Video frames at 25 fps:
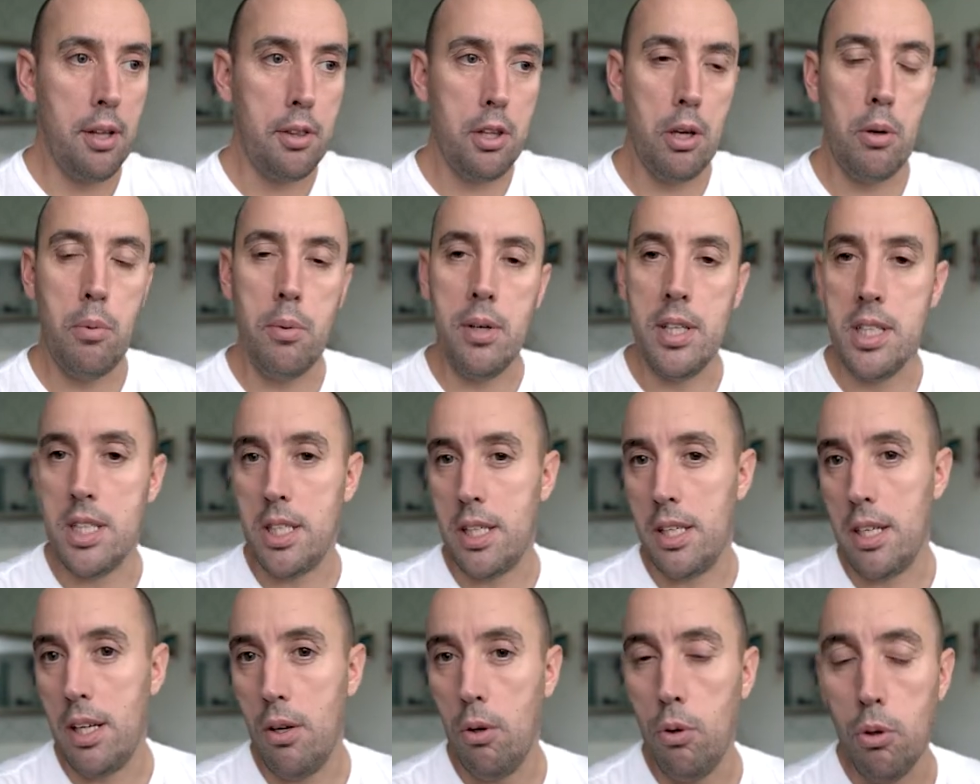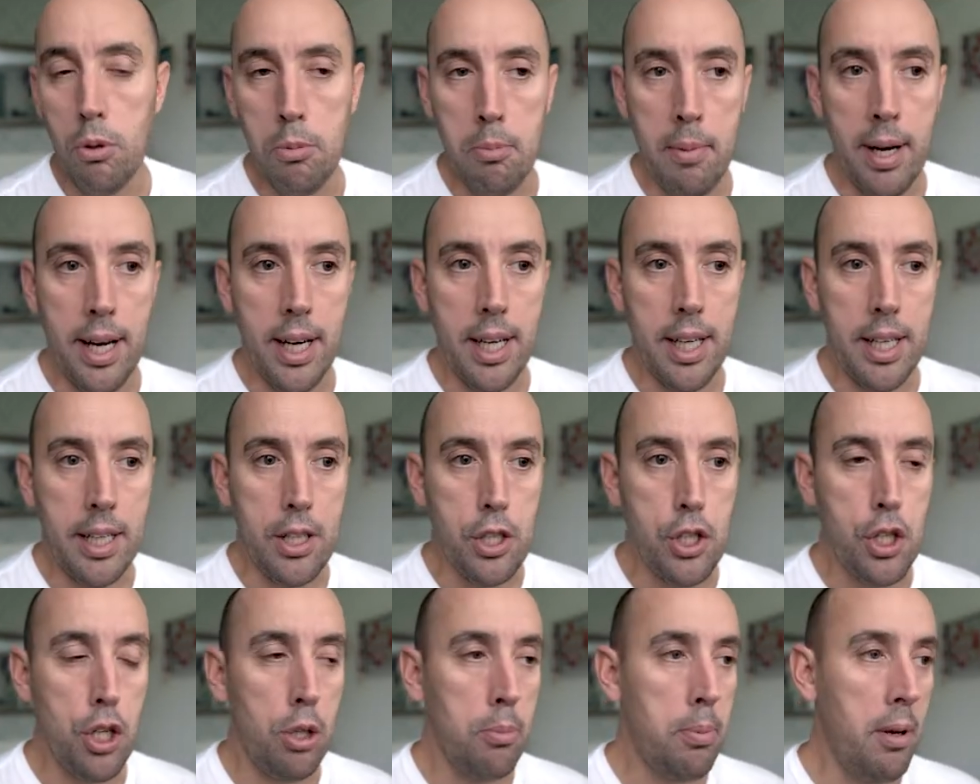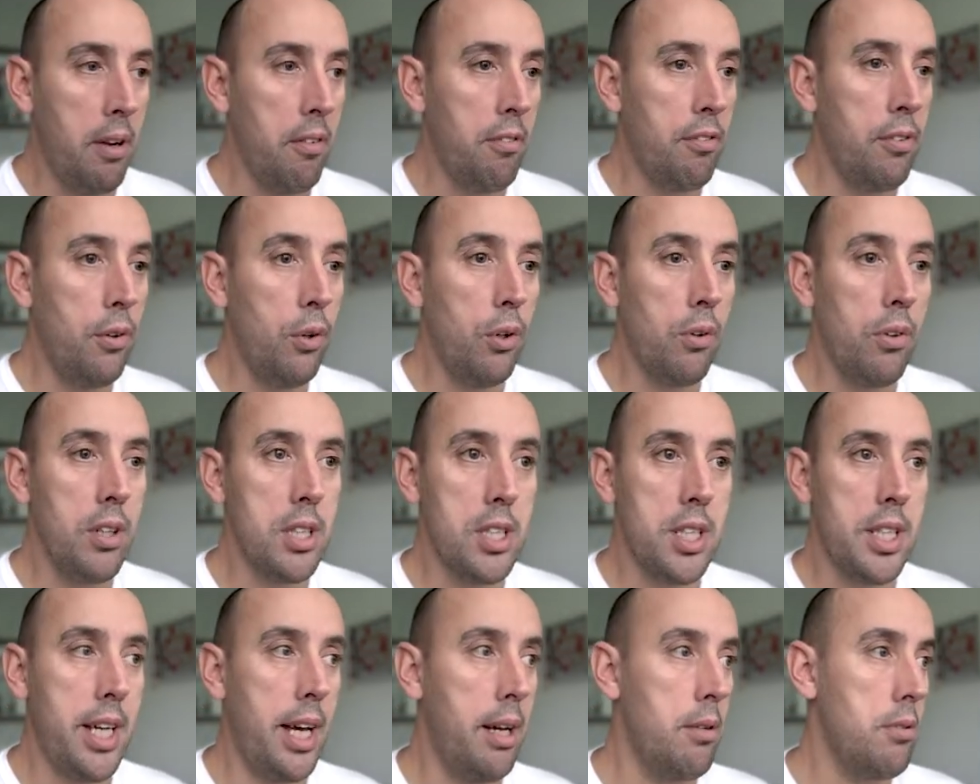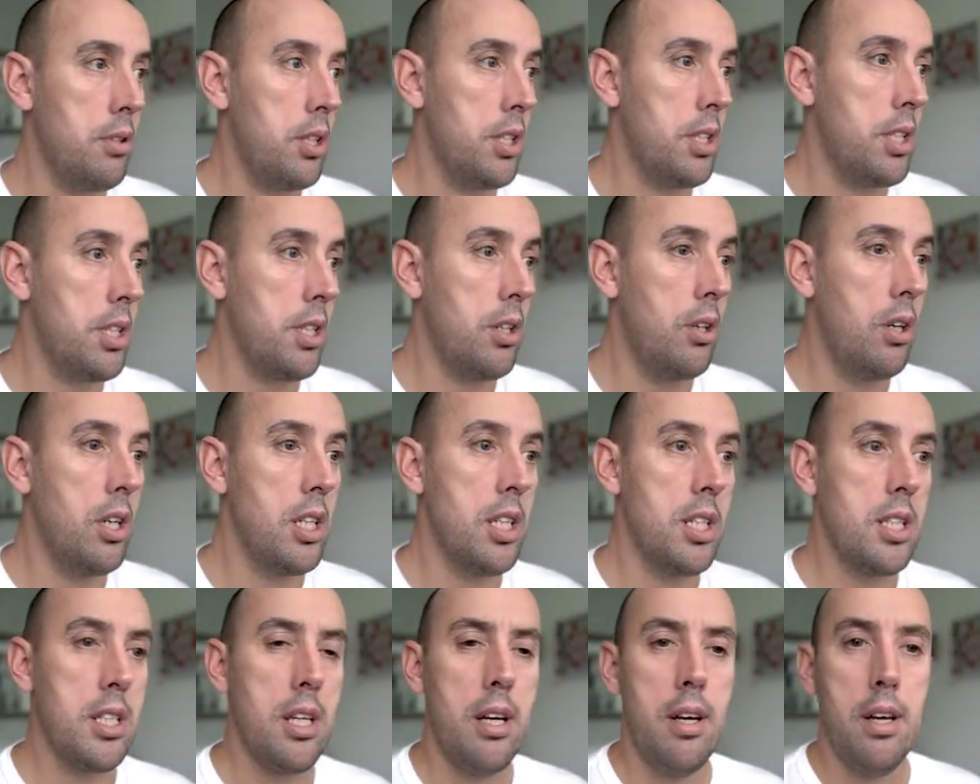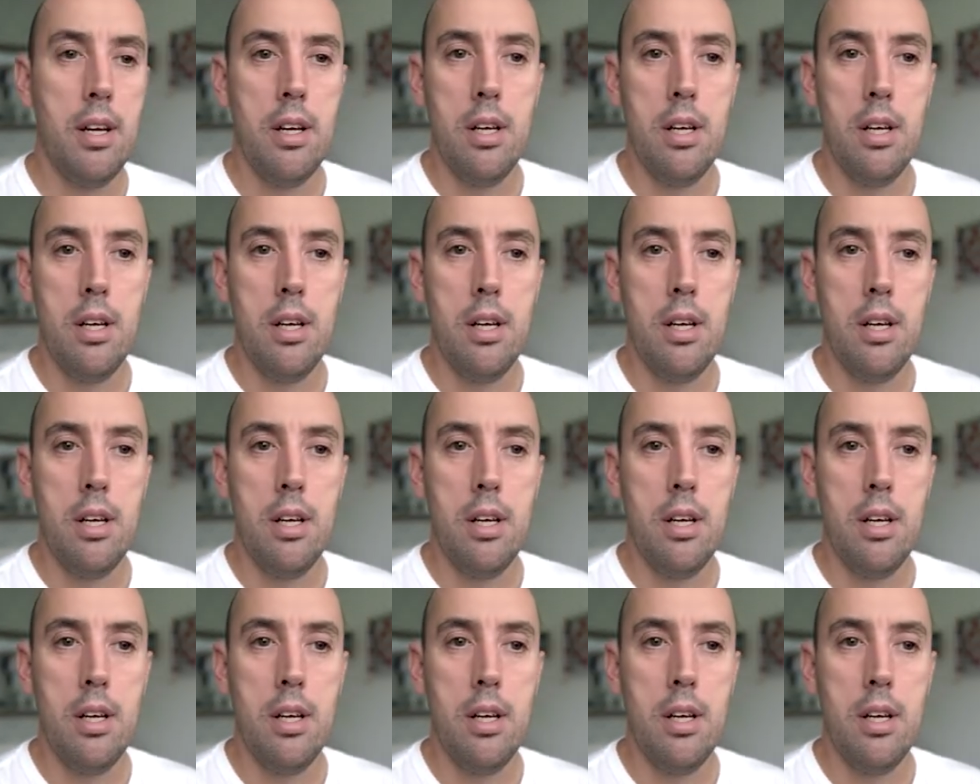do is automatically chop it for us down to size,